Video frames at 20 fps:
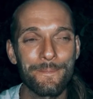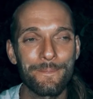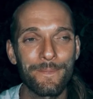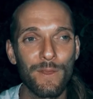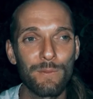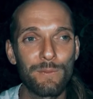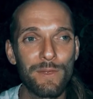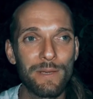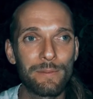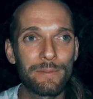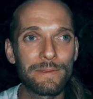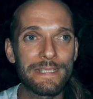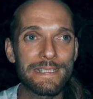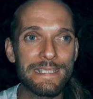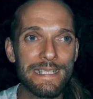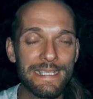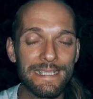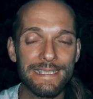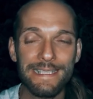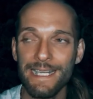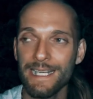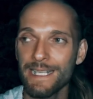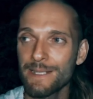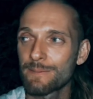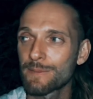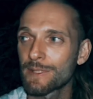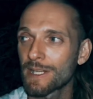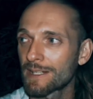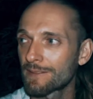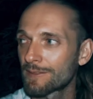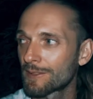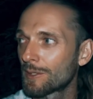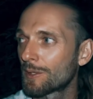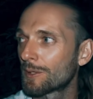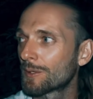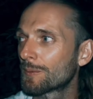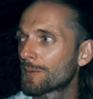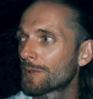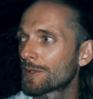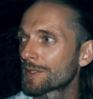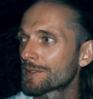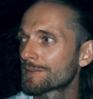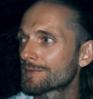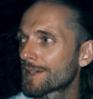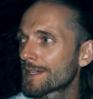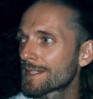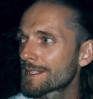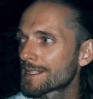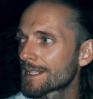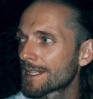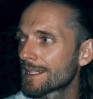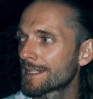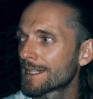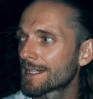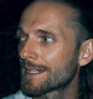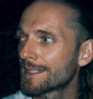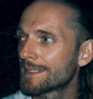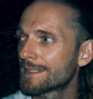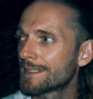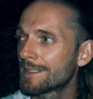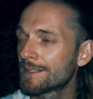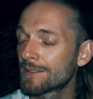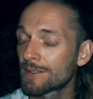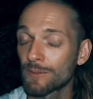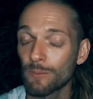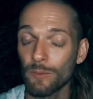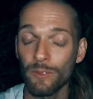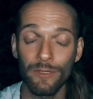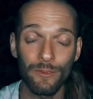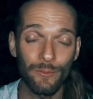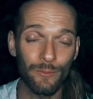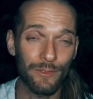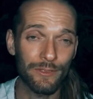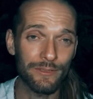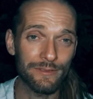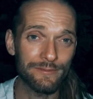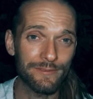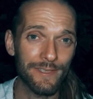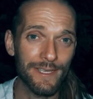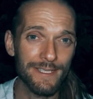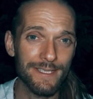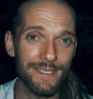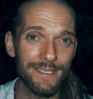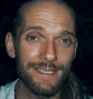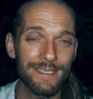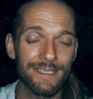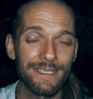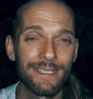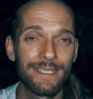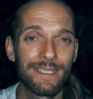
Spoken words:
You'll be able to take time to have a long water fast like I did, or long water fasts.